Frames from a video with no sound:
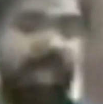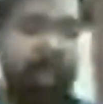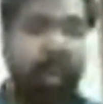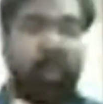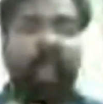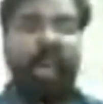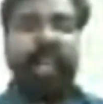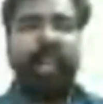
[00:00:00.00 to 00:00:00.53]
it
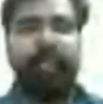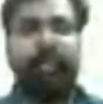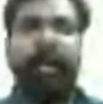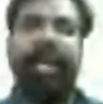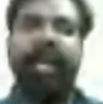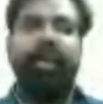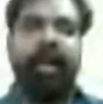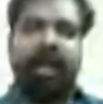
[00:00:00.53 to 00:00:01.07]
only has
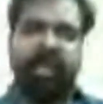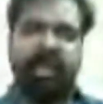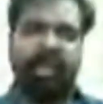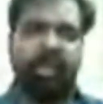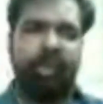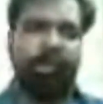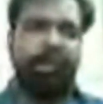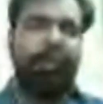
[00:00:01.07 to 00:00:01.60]
five
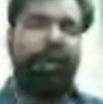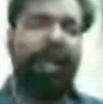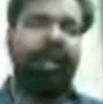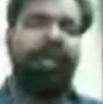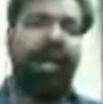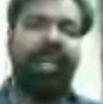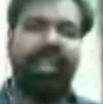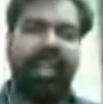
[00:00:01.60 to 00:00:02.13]
marks. So for five
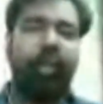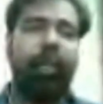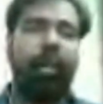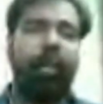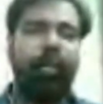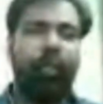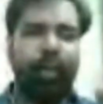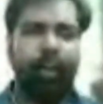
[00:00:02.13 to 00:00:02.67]
marks, how
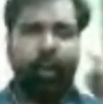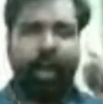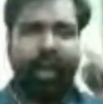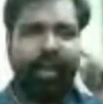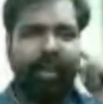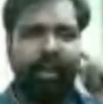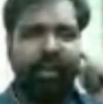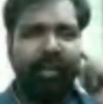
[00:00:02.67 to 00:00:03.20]
long would you write?
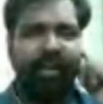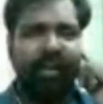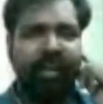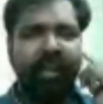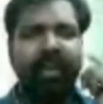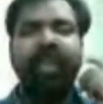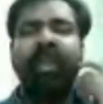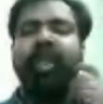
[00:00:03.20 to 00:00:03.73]

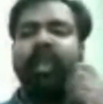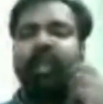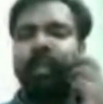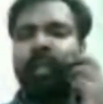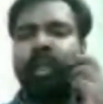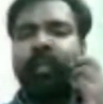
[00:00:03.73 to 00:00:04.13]
So the